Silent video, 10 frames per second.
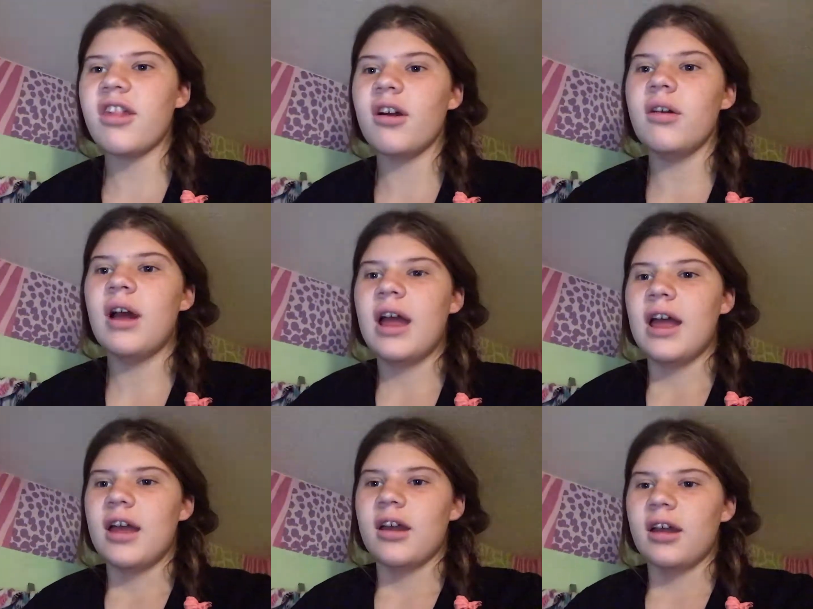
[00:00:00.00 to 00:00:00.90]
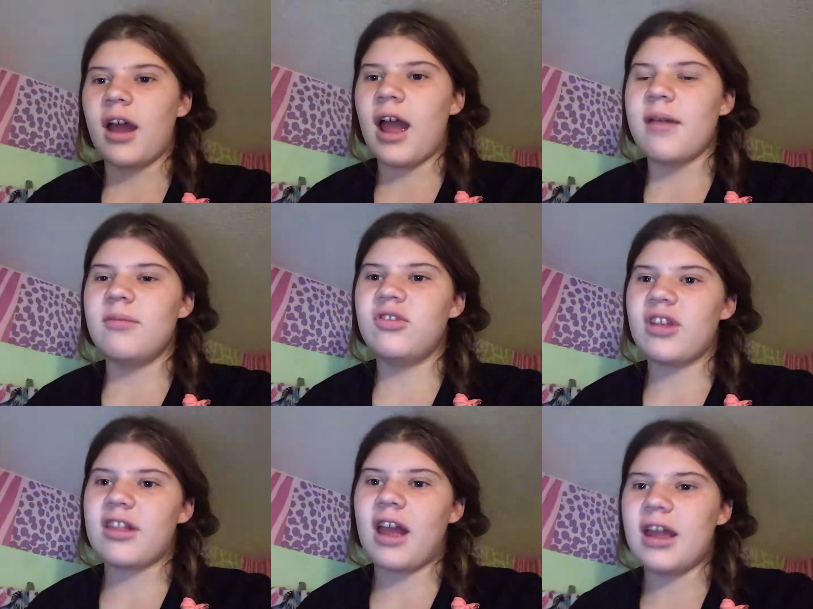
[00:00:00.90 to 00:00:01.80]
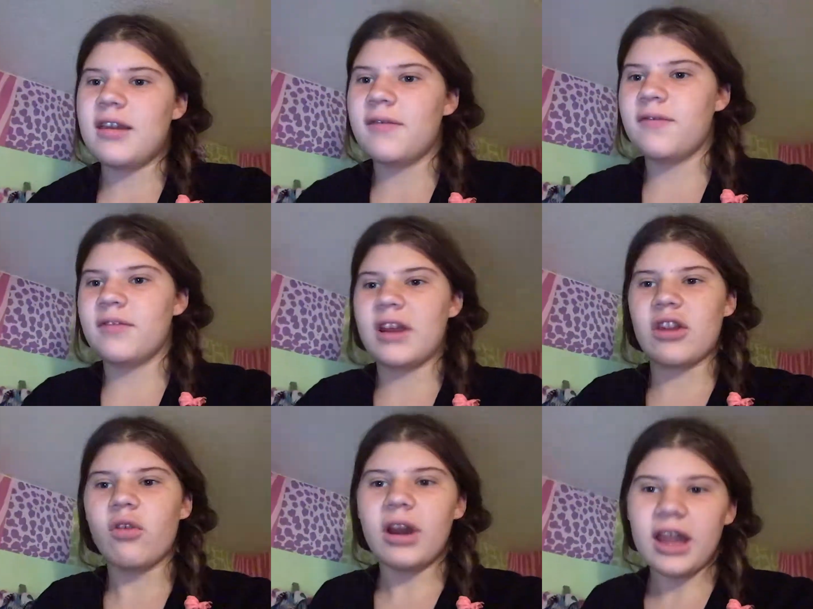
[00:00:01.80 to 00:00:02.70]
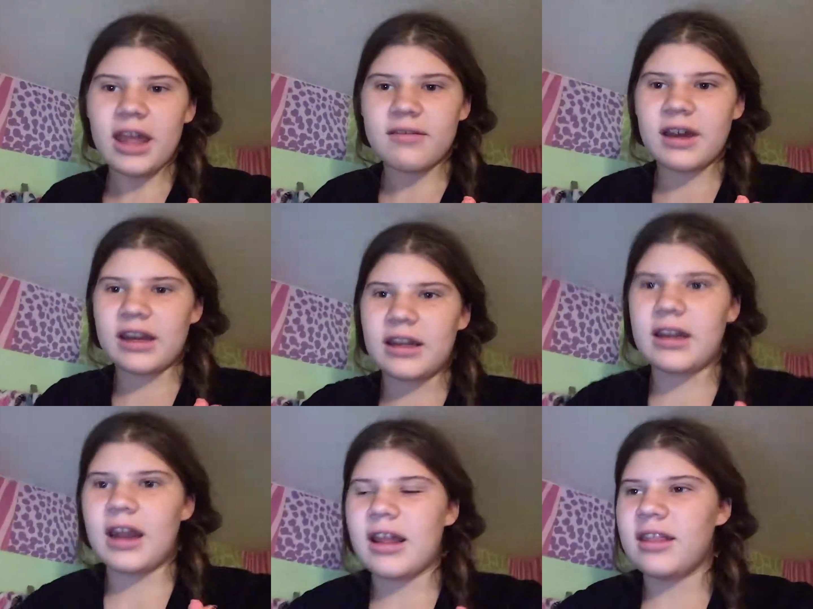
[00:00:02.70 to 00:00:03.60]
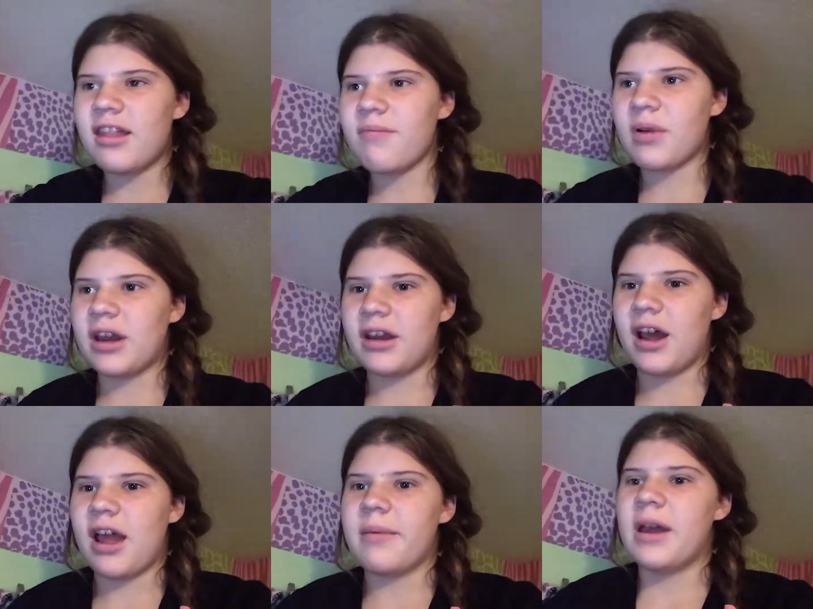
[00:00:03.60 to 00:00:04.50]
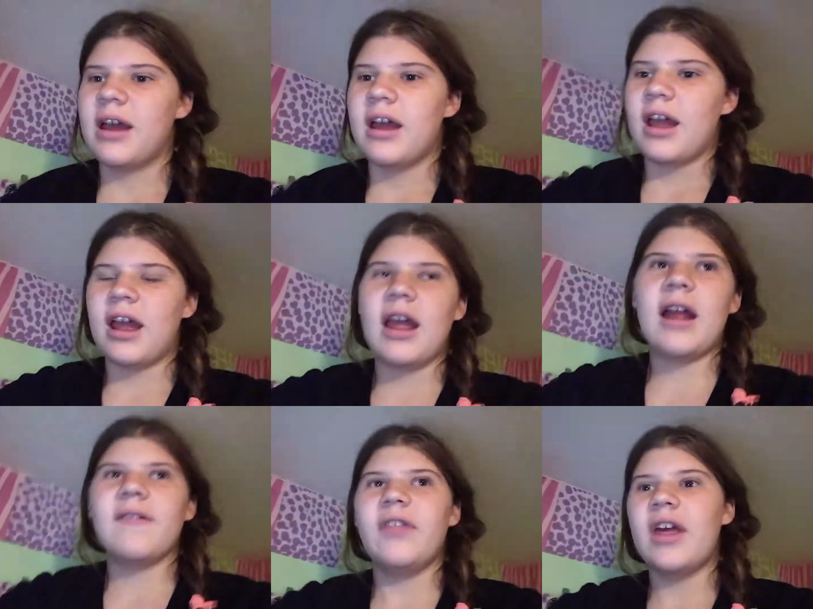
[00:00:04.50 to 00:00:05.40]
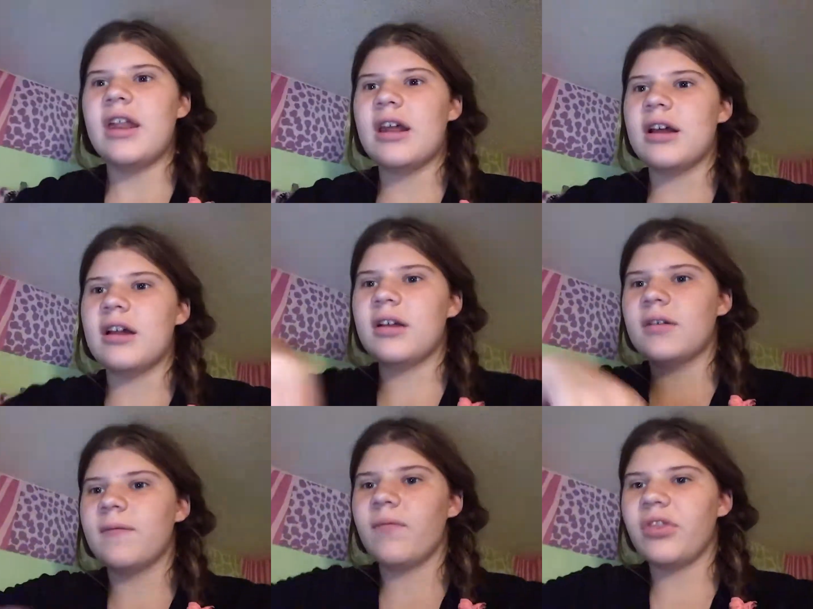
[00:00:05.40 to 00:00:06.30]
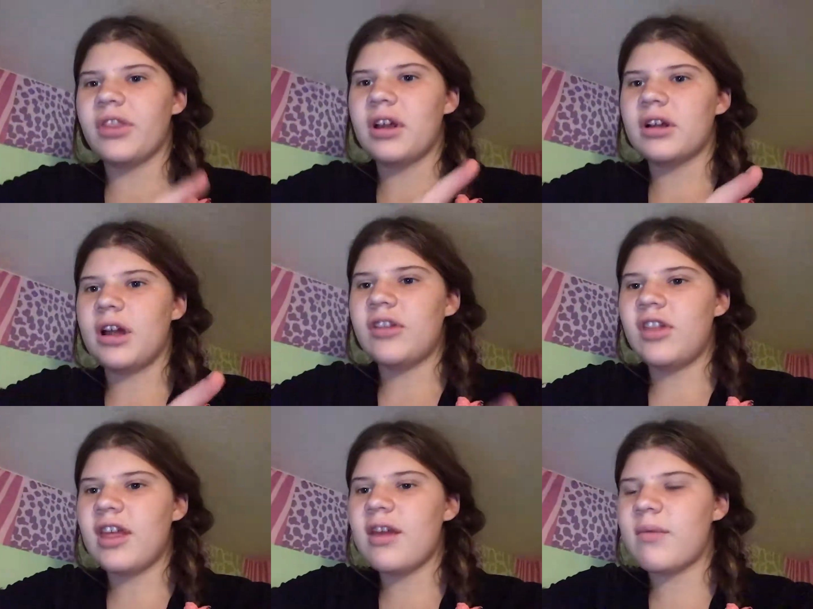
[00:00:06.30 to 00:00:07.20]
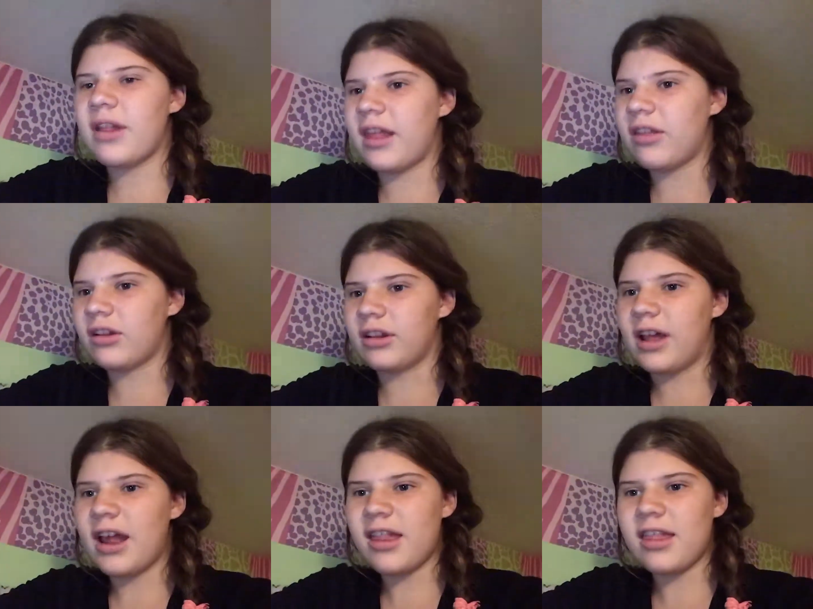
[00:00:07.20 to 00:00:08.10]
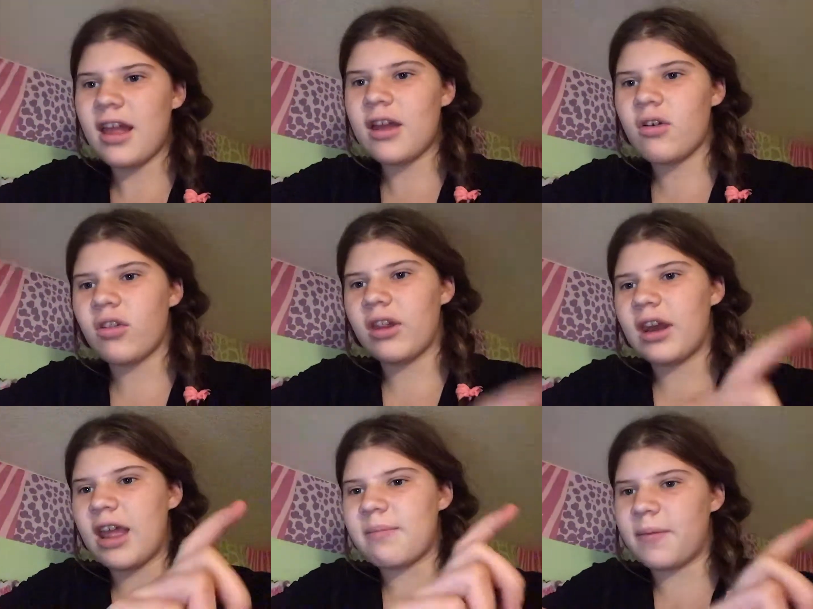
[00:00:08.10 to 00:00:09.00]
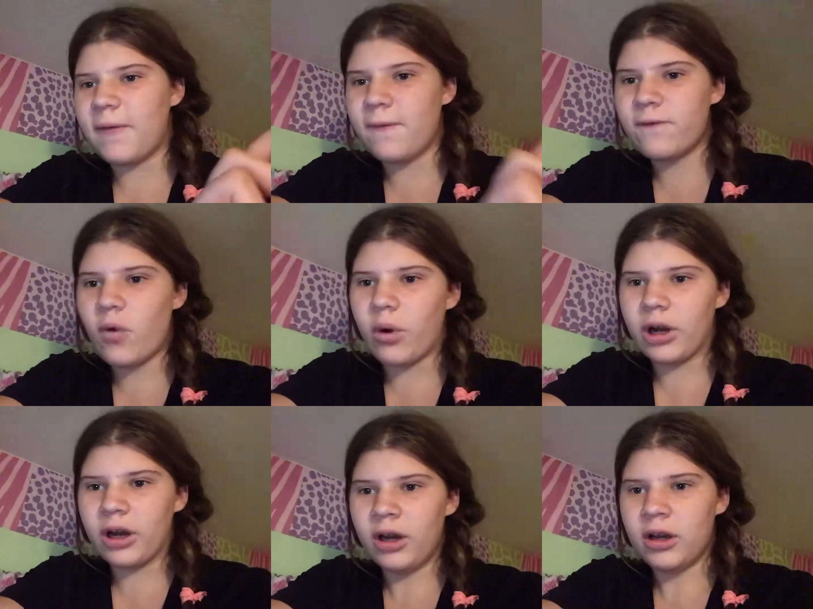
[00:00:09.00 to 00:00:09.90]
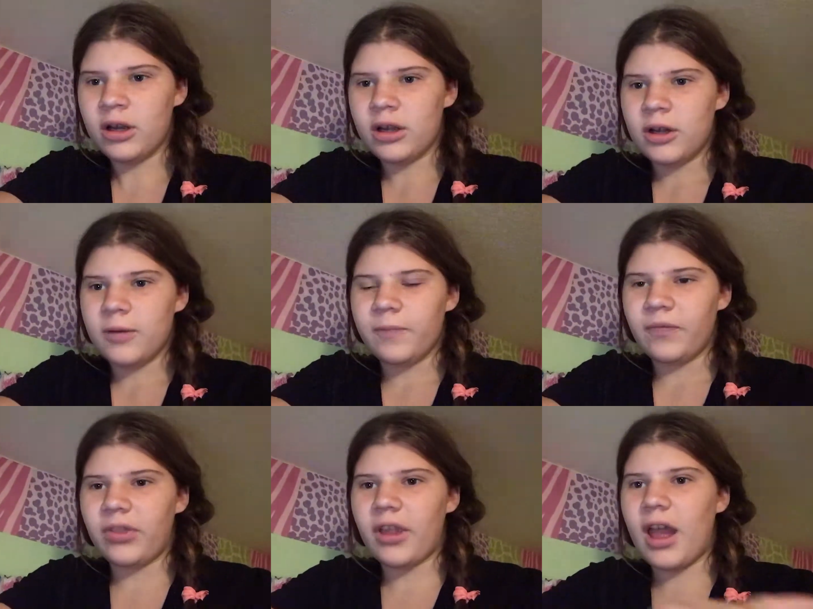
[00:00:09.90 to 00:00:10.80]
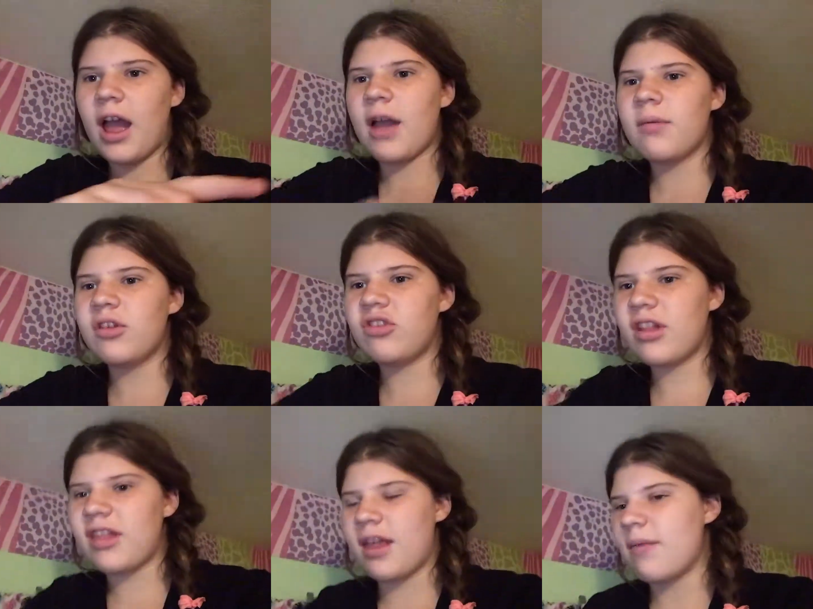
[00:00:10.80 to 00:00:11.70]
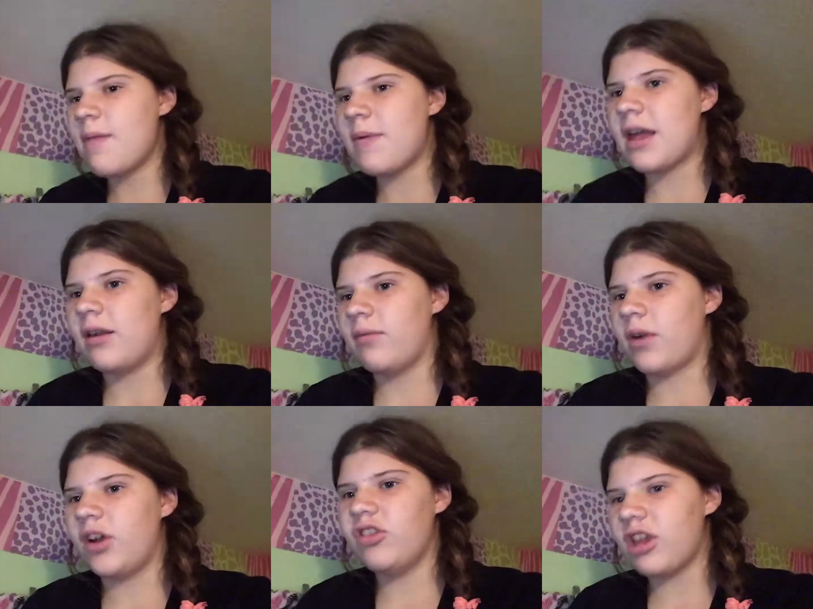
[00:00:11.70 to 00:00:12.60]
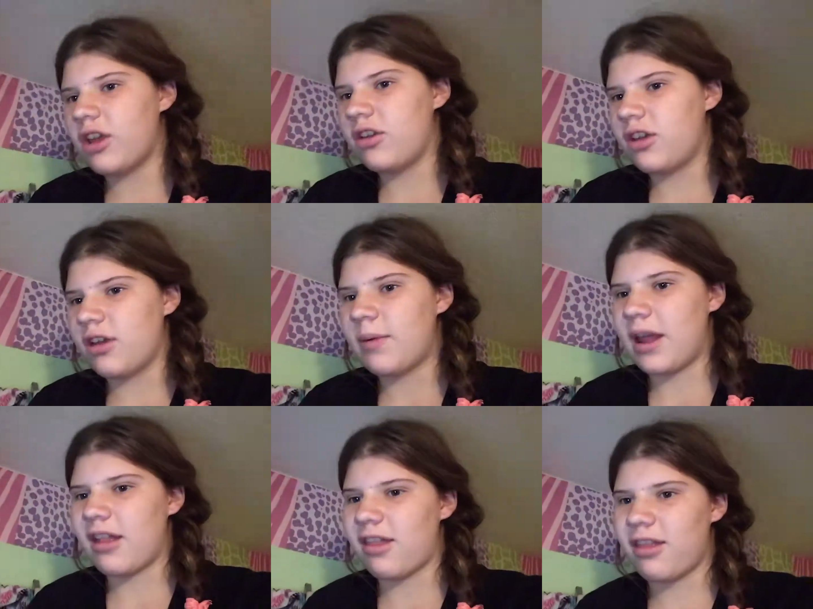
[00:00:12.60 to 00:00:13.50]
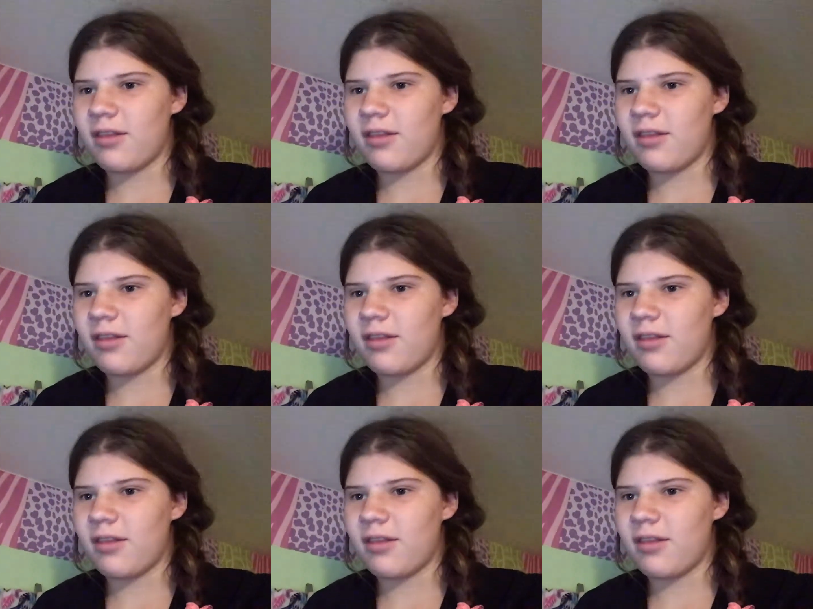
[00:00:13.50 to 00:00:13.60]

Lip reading: So I'm just kind of ignoring it right at this point in time, and then I think it was either last night or the night before, I was just in my bed watching YouTube, as